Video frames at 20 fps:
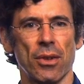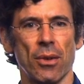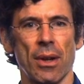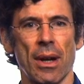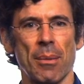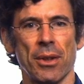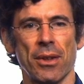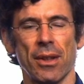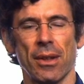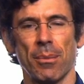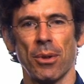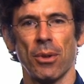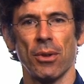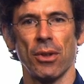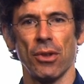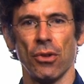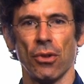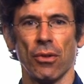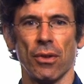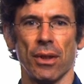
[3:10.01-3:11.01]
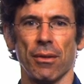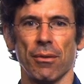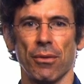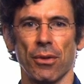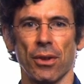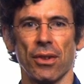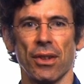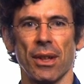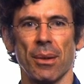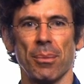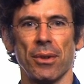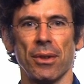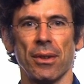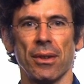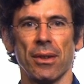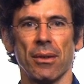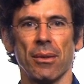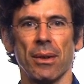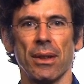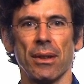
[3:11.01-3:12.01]
So how about the component you're in, for example?
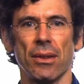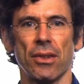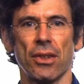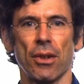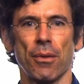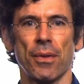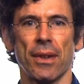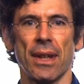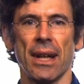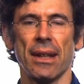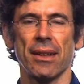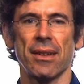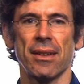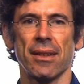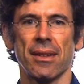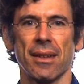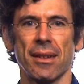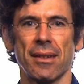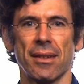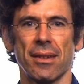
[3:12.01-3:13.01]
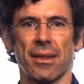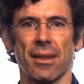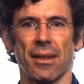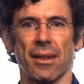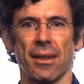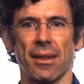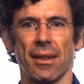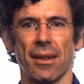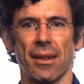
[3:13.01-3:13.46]
Well, so for that, let's